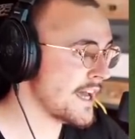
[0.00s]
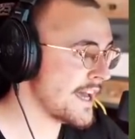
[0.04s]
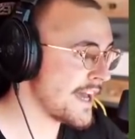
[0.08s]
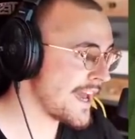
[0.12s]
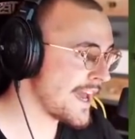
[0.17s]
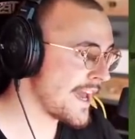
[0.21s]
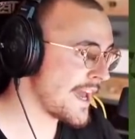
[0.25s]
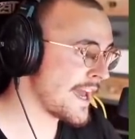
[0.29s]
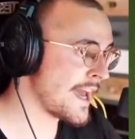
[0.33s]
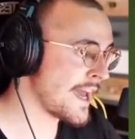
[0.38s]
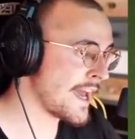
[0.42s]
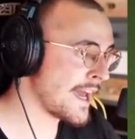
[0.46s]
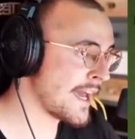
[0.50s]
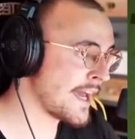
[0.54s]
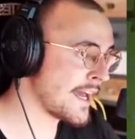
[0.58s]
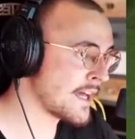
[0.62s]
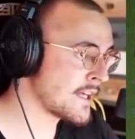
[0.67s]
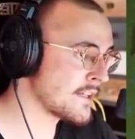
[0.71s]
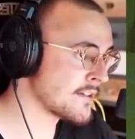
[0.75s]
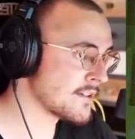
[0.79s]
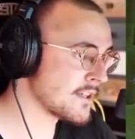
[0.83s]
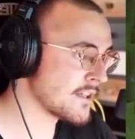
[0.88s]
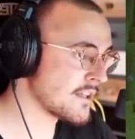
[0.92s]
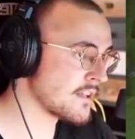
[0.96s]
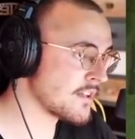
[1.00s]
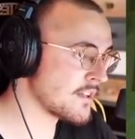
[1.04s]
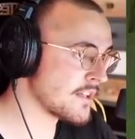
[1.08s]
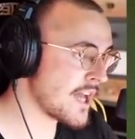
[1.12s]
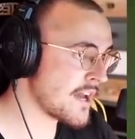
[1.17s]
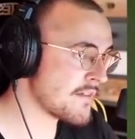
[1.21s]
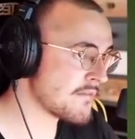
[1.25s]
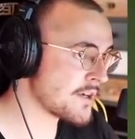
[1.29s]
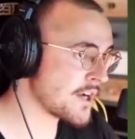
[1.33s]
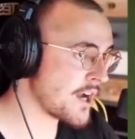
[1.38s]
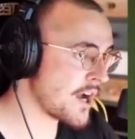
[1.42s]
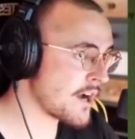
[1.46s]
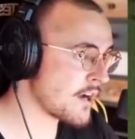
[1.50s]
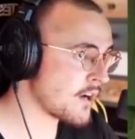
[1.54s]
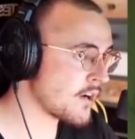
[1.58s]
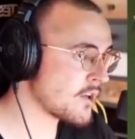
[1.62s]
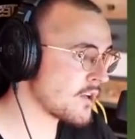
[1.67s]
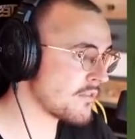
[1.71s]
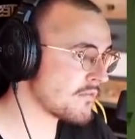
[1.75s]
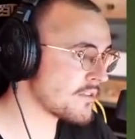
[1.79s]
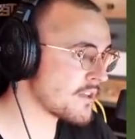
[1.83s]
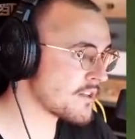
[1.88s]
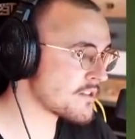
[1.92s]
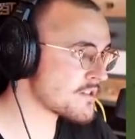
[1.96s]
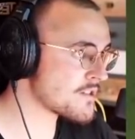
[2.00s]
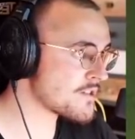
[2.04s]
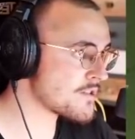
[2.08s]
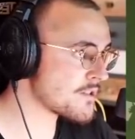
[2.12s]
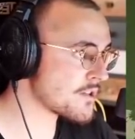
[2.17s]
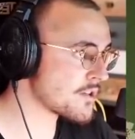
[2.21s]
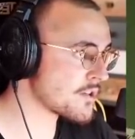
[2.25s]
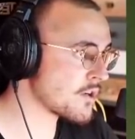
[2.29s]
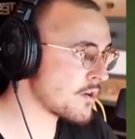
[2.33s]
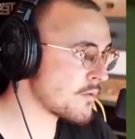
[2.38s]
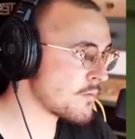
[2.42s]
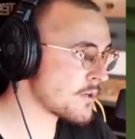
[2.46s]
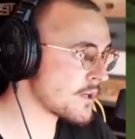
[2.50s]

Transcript: and in every angle of that circle